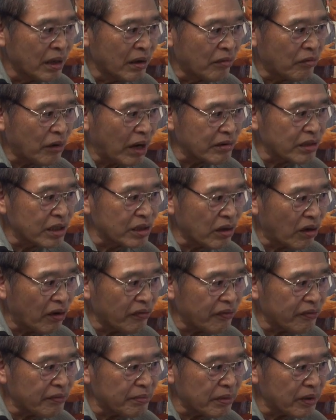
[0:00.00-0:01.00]
while the
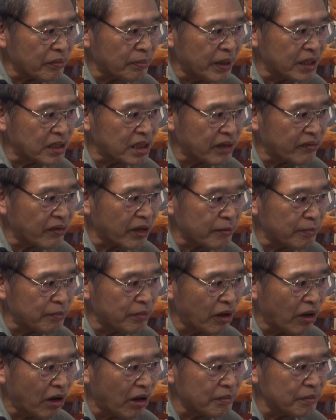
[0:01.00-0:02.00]
North Pacific
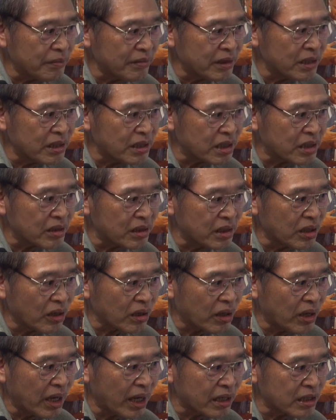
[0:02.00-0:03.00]
Blob is the
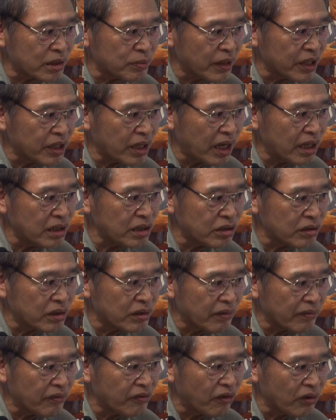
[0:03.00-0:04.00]

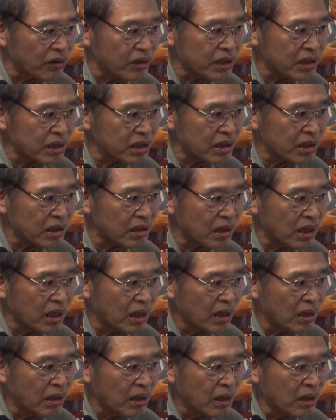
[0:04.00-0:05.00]
explanation for this
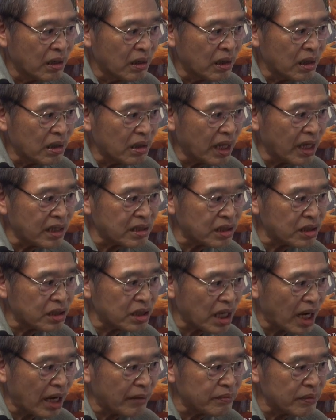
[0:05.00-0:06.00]
less
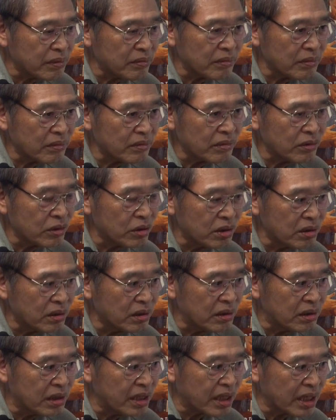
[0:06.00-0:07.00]
sharp
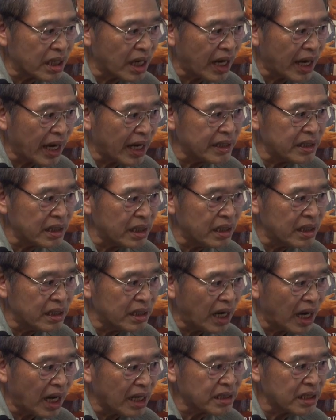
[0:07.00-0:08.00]
decline
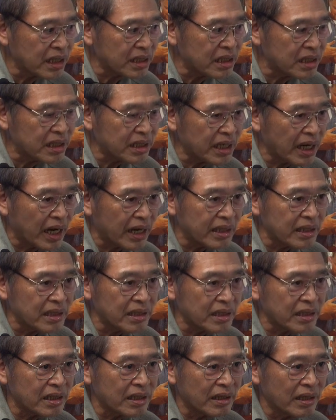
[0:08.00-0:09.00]
in Arctic sea
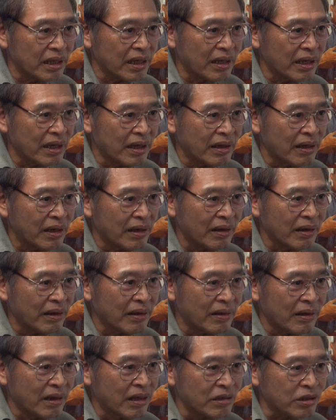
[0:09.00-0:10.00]
ice.
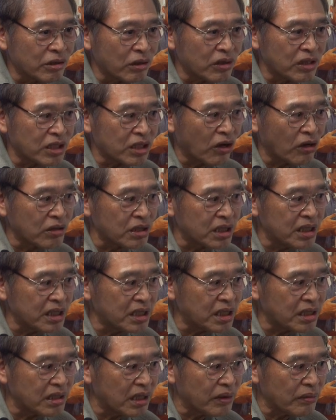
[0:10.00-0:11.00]
So it's
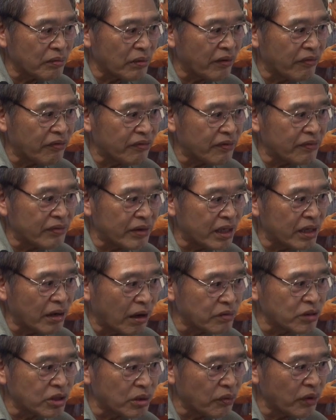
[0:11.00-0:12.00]
consistent with the
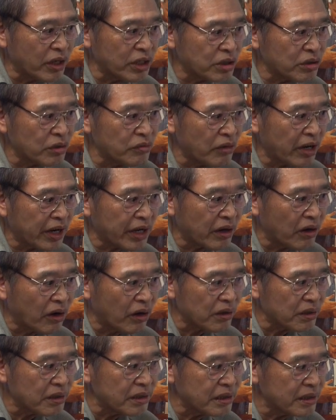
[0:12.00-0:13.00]
observation
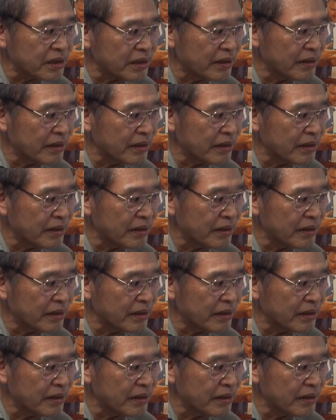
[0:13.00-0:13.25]
records.